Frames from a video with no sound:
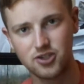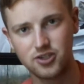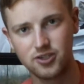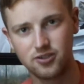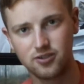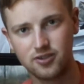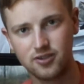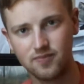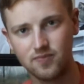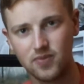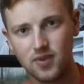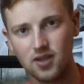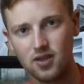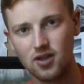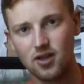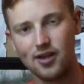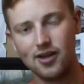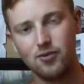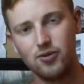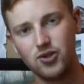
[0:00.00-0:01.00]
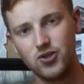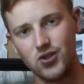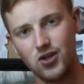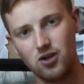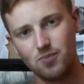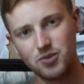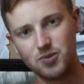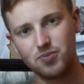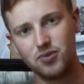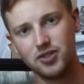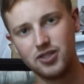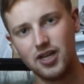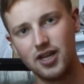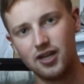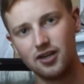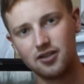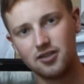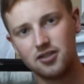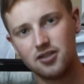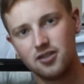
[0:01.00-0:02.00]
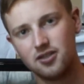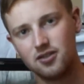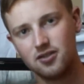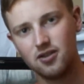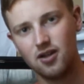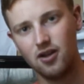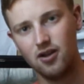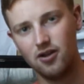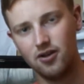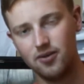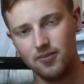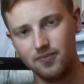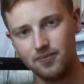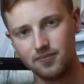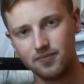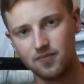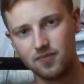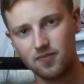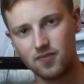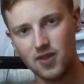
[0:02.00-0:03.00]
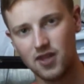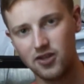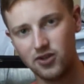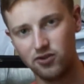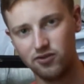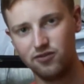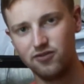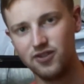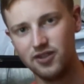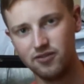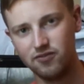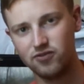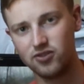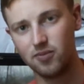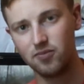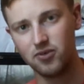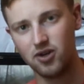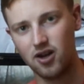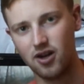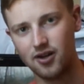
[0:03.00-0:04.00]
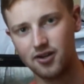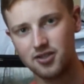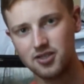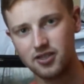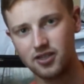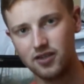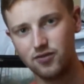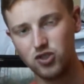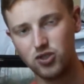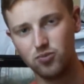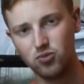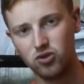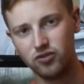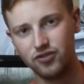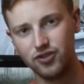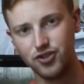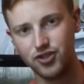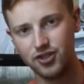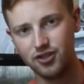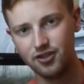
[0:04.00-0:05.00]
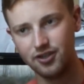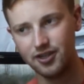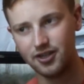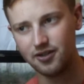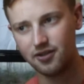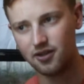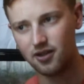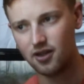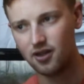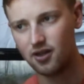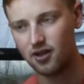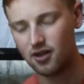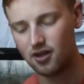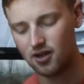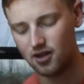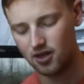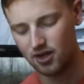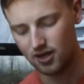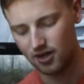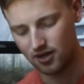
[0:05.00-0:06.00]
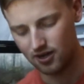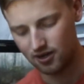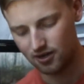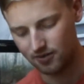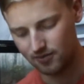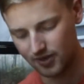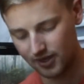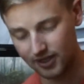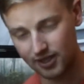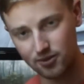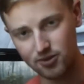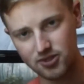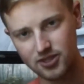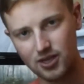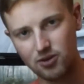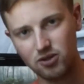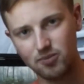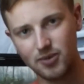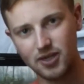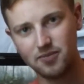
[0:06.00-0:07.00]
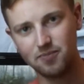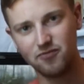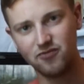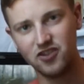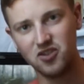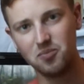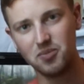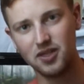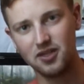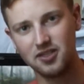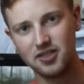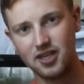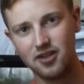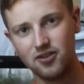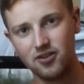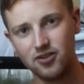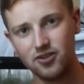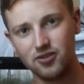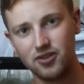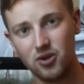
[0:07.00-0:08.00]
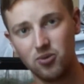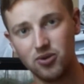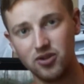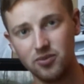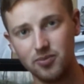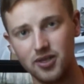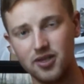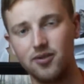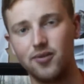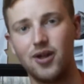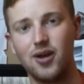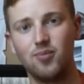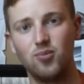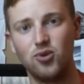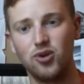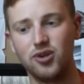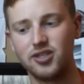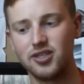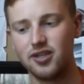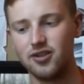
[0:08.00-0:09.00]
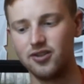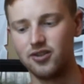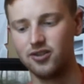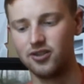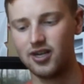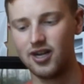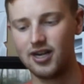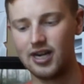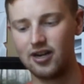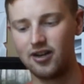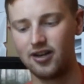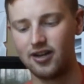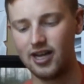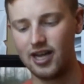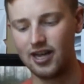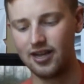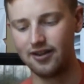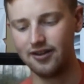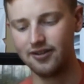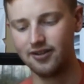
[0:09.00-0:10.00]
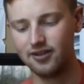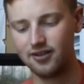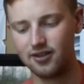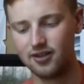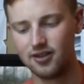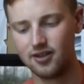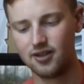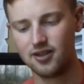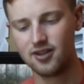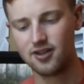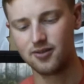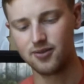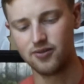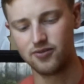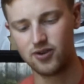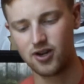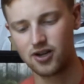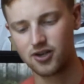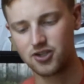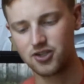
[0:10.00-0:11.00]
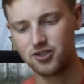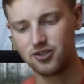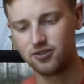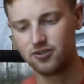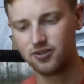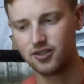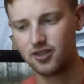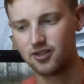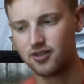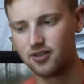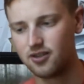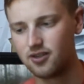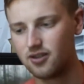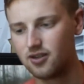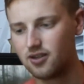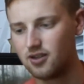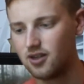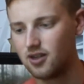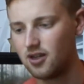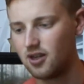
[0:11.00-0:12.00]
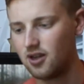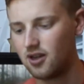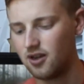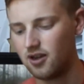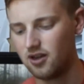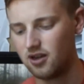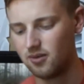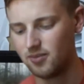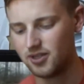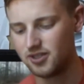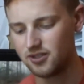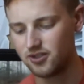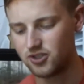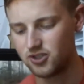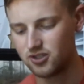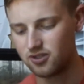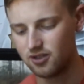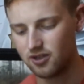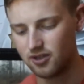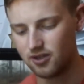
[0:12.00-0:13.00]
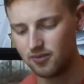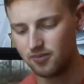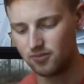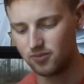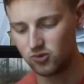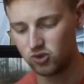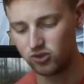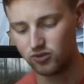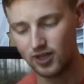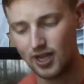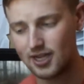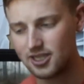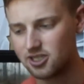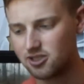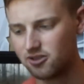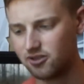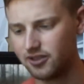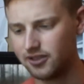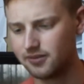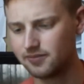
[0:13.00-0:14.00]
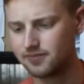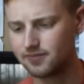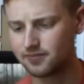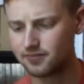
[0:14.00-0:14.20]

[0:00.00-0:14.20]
shield, which helps protect your feet from rocks, gives you more rigidity. Like I was saying with my feet being tender, they would have been a lot more tender had I not had the rock shield. Lastly,